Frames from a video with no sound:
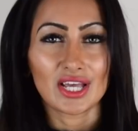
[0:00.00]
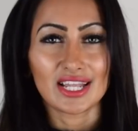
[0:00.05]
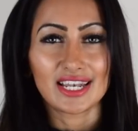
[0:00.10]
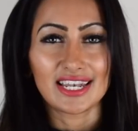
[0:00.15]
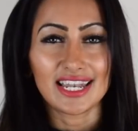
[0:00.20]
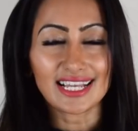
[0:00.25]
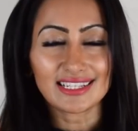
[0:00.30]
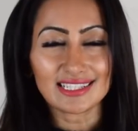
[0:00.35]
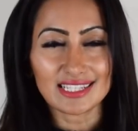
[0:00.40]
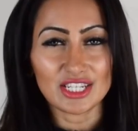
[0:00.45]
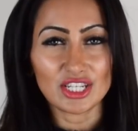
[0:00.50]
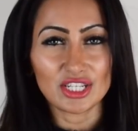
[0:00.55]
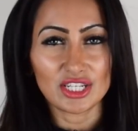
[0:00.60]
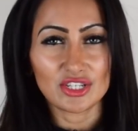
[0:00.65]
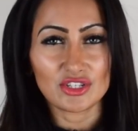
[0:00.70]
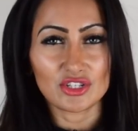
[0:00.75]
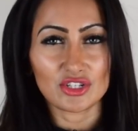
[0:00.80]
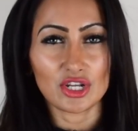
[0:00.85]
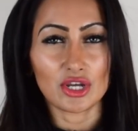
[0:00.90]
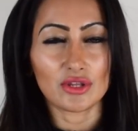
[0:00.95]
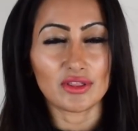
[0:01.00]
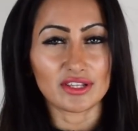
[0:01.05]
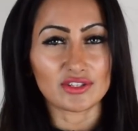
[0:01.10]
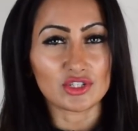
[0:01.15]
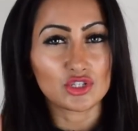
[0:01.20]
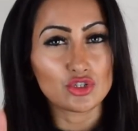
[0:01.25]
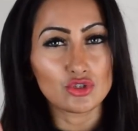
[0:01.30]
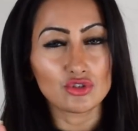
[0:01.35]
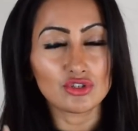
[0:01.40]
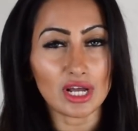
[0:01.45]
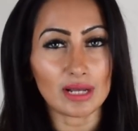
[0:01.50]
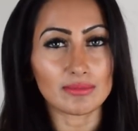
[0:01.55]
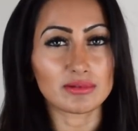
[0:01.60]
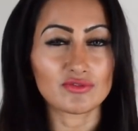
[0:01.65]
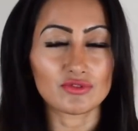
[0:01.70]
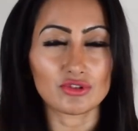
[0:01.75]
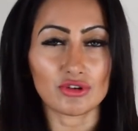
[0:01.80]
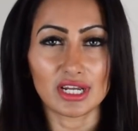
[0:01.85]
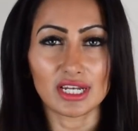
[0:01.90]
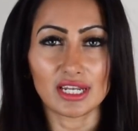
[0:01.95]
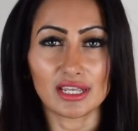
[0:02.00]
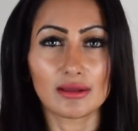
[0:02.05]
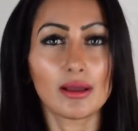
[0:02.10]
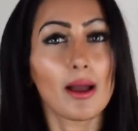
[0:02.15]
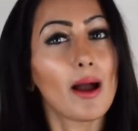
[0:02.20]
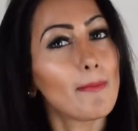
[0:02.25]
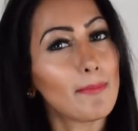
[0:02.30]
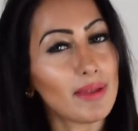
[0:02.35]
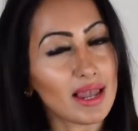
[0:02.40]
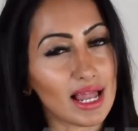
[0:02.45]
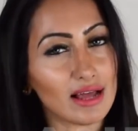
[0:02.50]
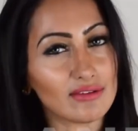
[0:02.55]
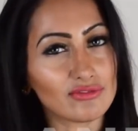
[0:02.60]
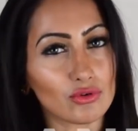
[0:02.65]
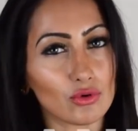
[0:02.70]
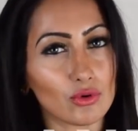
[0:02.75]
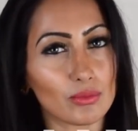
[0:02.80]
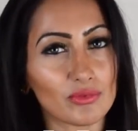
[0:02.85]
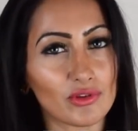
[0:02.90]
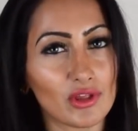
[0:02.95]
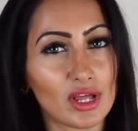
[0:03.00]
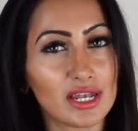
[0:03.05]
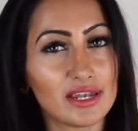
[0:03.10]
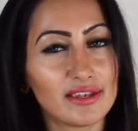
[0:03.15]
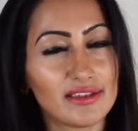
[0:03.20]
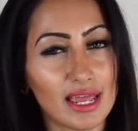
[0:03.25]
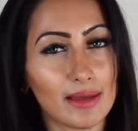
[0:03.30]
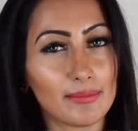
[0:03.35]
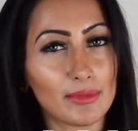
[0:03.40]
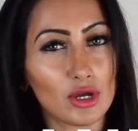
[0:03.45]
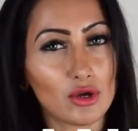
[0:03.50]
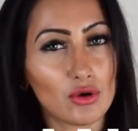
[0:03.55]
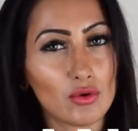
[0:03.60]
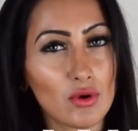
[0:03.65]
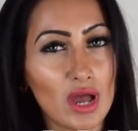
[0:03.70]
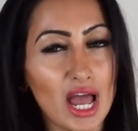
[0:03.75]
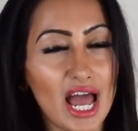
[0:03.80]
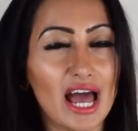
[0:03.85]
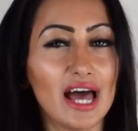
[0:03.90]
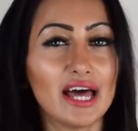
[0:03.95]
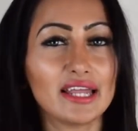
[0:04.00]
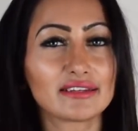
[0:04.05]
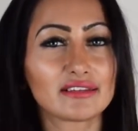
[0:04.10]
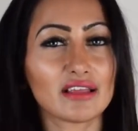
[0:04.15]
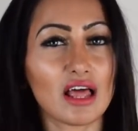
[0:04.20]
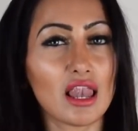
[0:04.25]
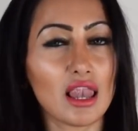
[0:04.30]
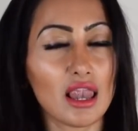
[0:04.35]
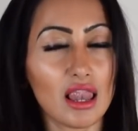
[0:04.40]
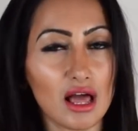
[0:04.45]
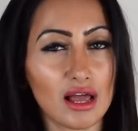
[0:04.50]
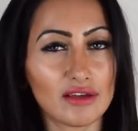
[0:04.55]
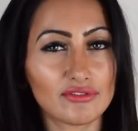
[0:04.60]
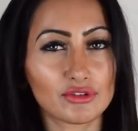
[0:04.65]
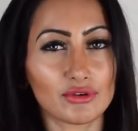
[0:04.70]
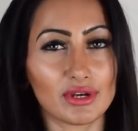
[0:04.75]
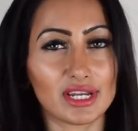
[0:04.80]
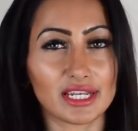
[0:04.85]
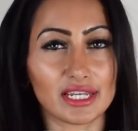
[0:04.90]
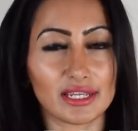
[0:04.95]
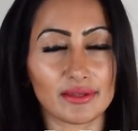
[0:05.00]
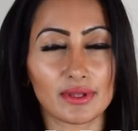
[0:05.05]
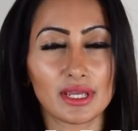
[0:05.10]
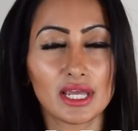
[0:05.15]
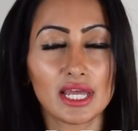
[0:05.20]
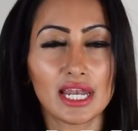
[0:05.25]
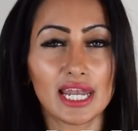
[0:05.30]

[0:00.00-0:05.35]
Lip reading: Next thing you need to know, there's two types of trading platforms, demo and live trading.